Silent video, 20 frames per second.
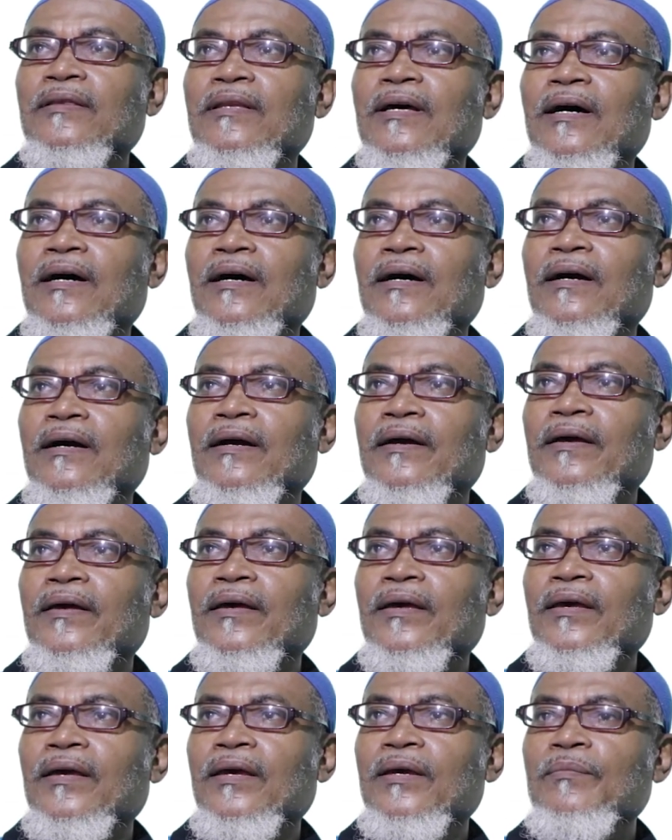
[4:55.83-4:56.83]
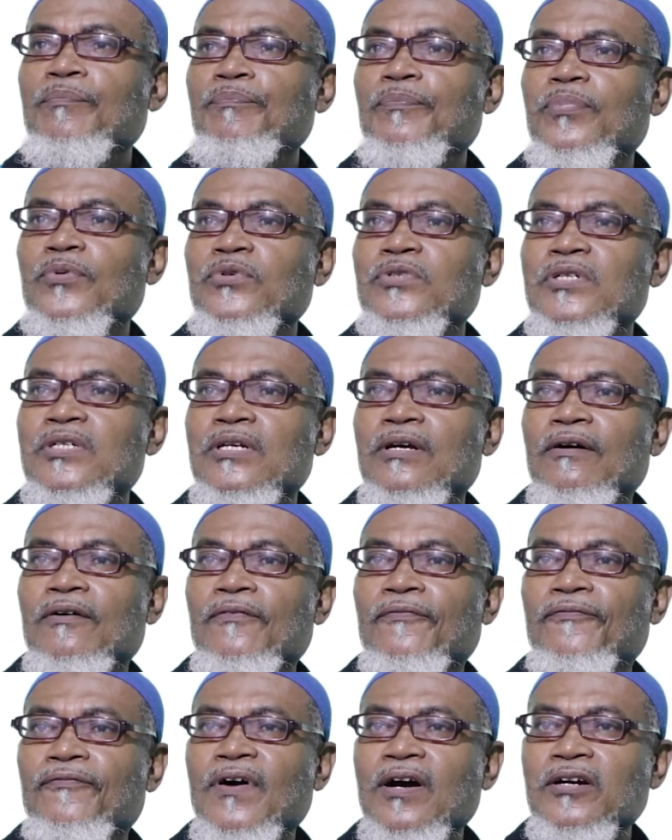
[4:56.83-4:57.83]
the input
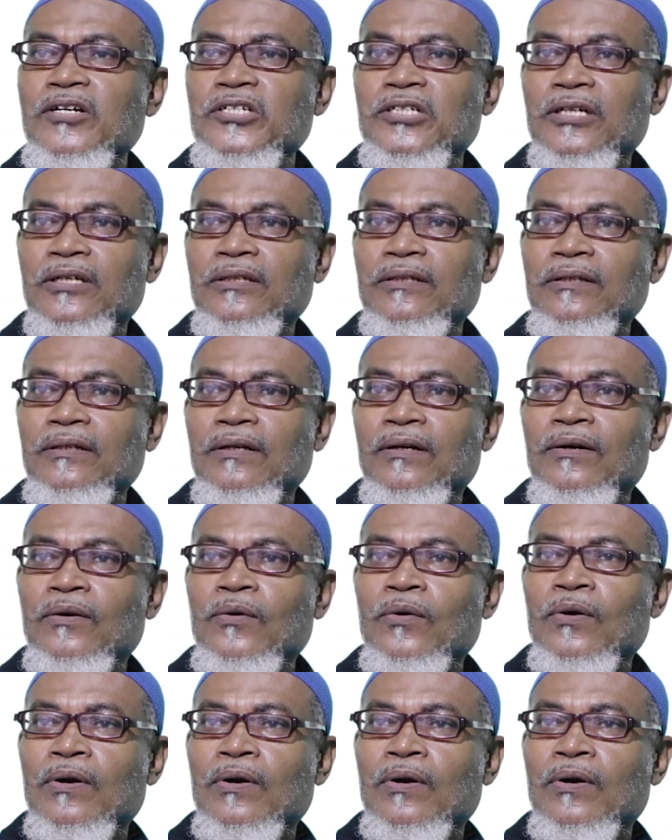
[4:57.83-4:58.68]
function,